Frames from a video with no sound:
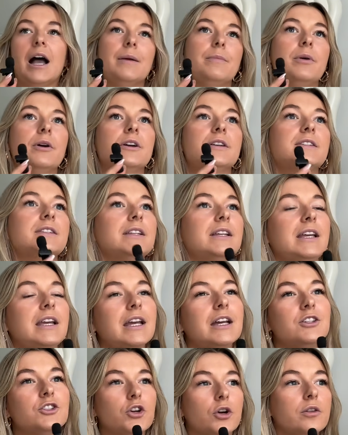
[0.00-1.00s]
I
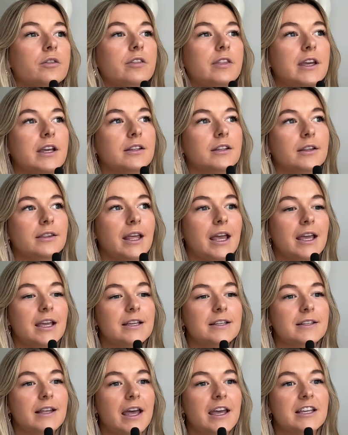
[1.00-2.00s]
personally don't think that there
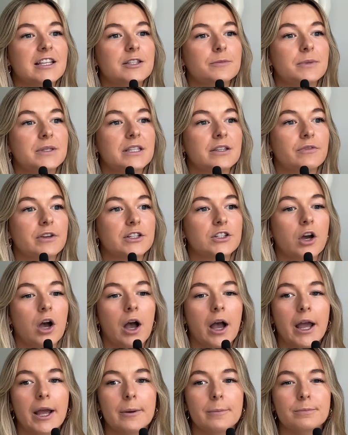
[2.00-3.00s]
is a specific
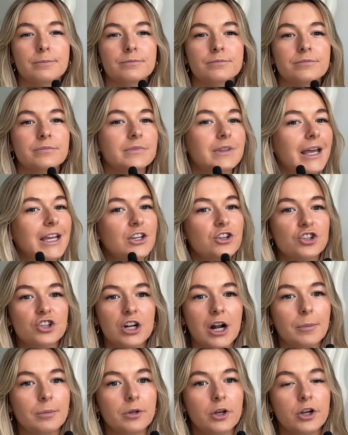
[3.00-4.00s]
time that you
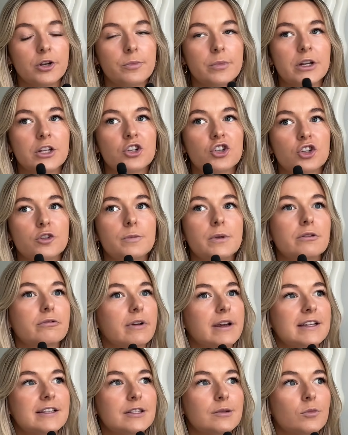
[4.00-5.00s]
should upload, but it should be
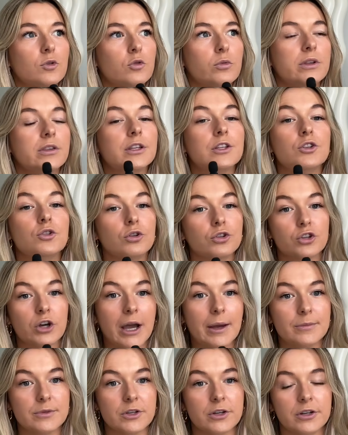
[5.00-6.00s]
reasonable within your
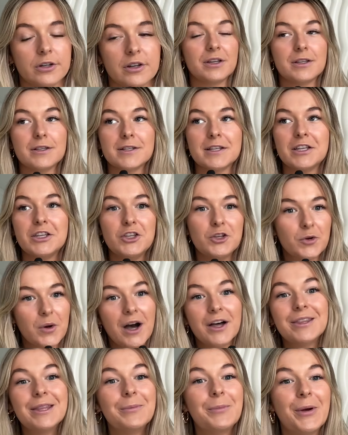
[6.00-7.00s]
time zone, because you
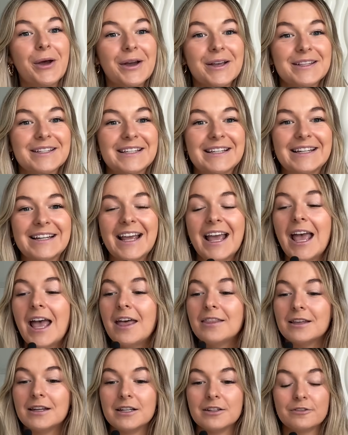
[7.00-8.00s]
are the person
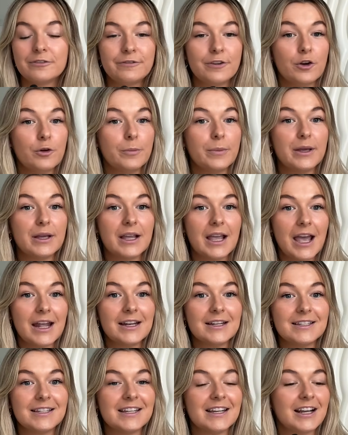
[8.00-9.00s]
that is filming,
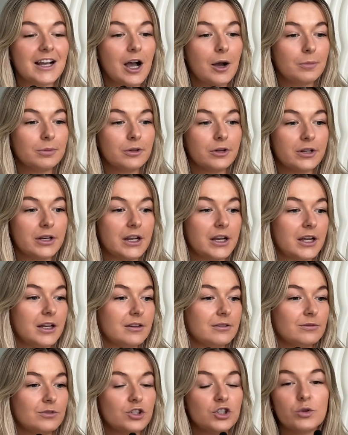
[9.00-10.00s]
editing, uploading,
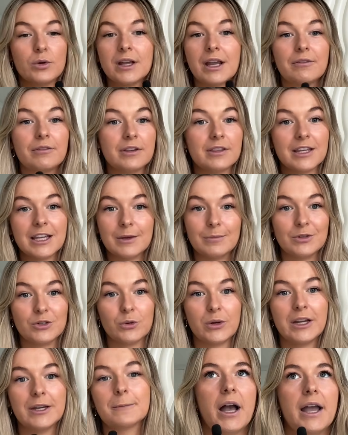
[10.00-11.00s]
and doing everything in
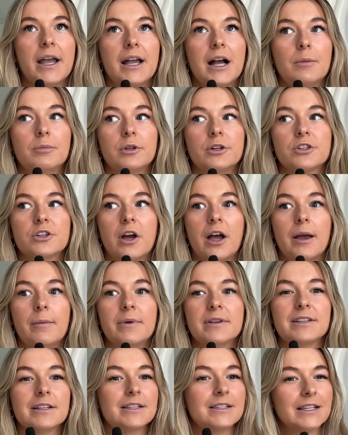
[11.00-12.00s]
between. My upload time
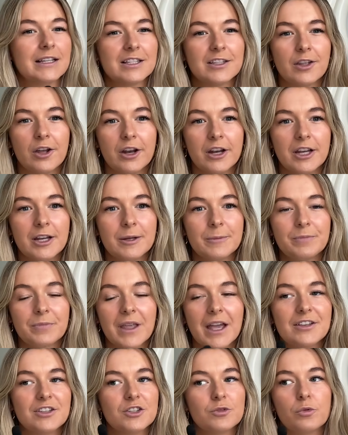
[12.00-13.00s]
is at 6:30.
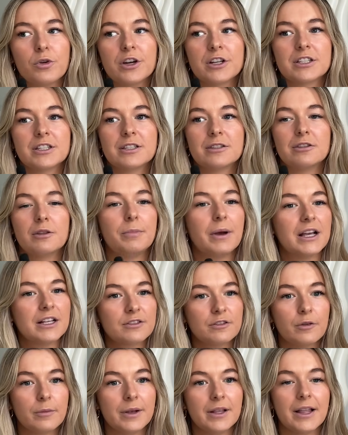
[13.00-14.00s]
It just works the
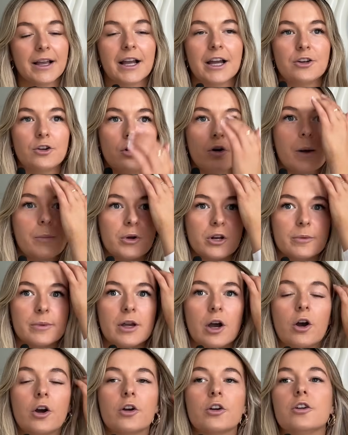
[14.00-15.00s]
best for me. Like, I know I'm going to be
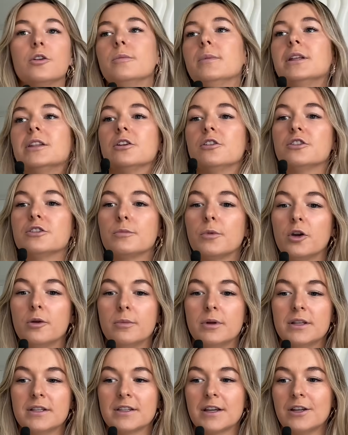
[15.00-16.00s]
home in those
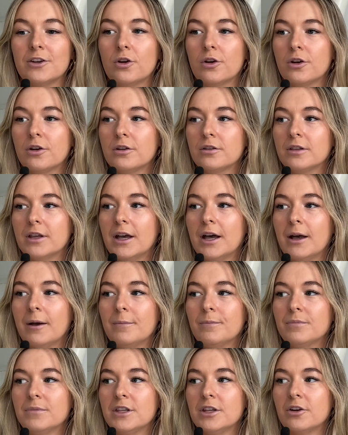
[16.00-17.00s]
moments. I know
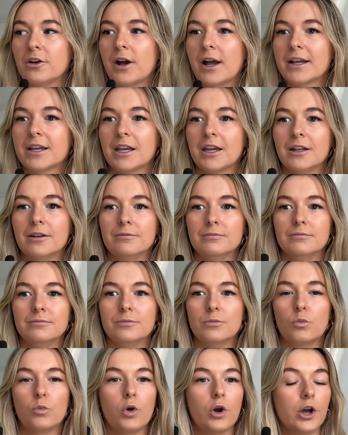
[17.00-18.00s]
that, you know, I can
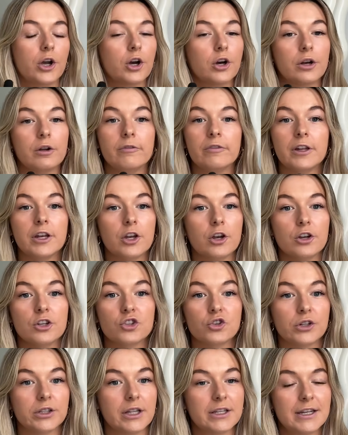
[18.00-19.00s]
work on a video
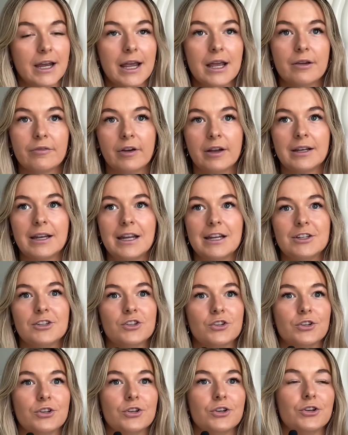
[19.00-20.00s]
during the day if I need
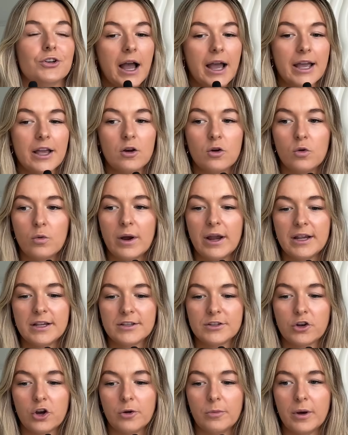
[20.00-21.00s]
to. I
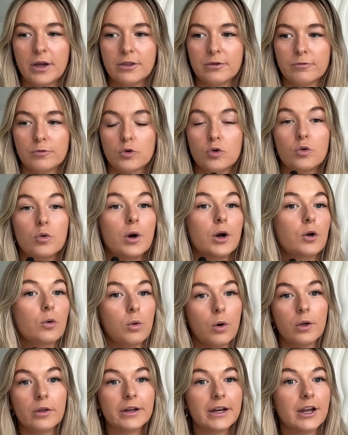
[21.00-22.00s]
always go by the rule
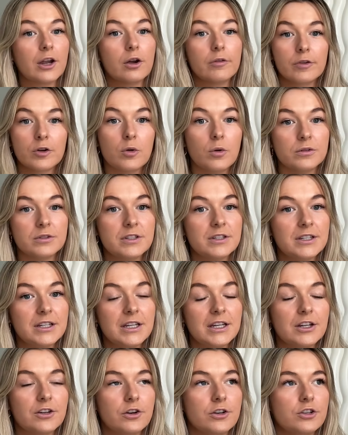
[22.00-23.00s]
quality over quantity.
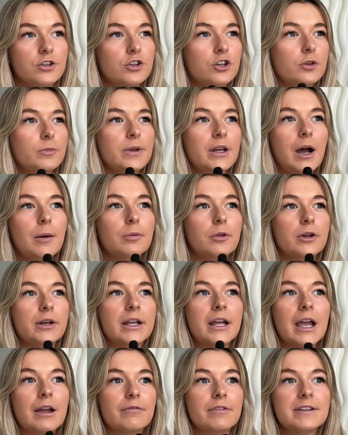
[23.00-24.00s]
You know, you could be
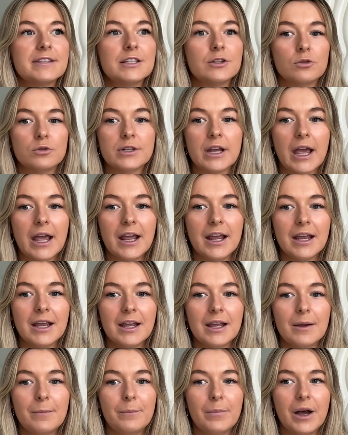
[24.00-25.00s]
uploading every single
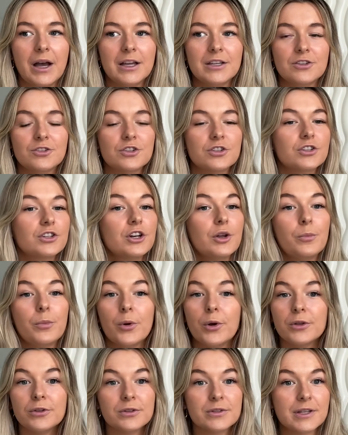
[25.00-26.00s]
day, but you're just going to
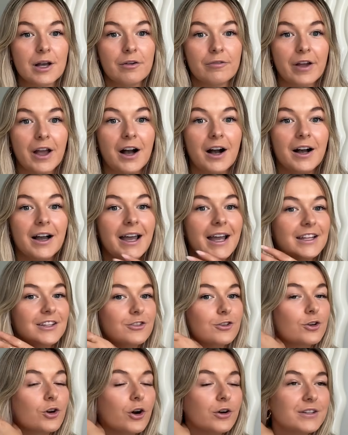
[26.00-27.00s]
burn yourself out and
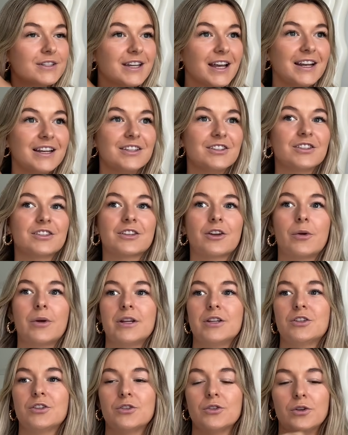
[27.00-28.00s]
your content is just
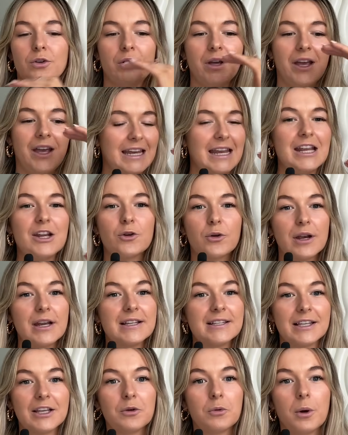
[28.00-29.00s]
going to
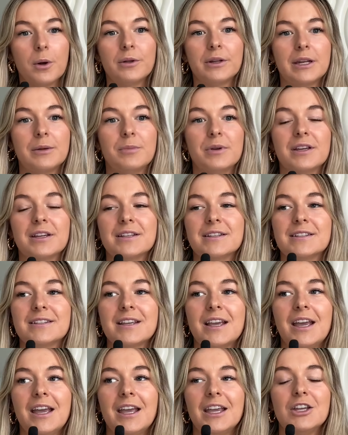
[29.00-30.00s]
decrease in quality because
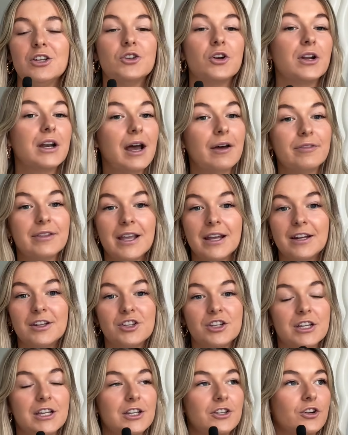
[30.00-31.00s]
you don't have the
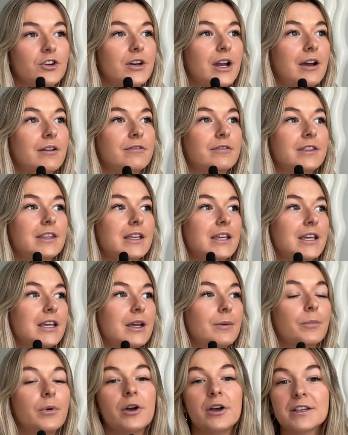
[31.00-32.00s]
energy, you don't have
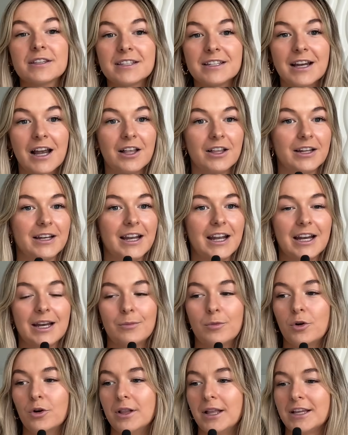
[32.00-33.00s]
the personality
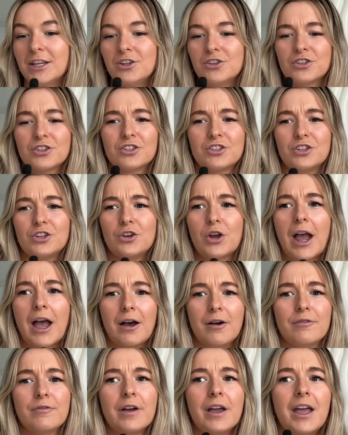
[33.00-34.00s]
anymore. Like, you
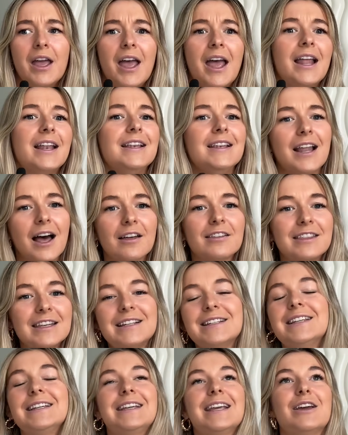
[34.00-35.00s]
have nothing
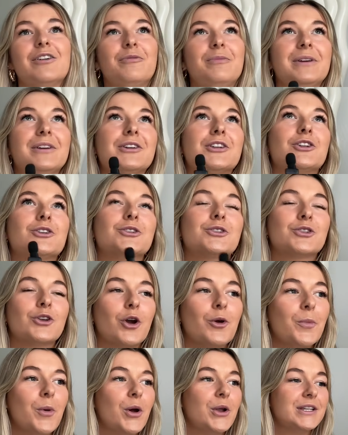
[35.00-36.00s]
to give because you're
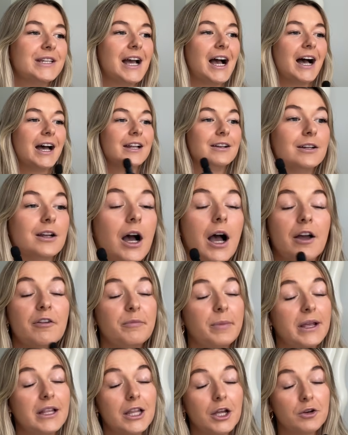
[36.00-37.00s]
so burnt out. And I've
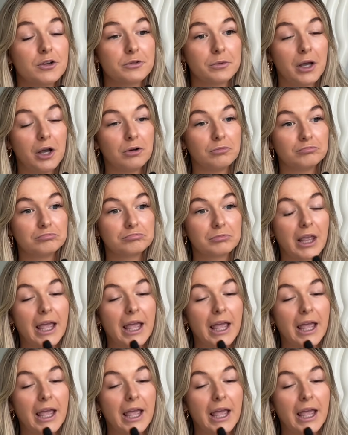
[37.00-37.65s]
been there as well.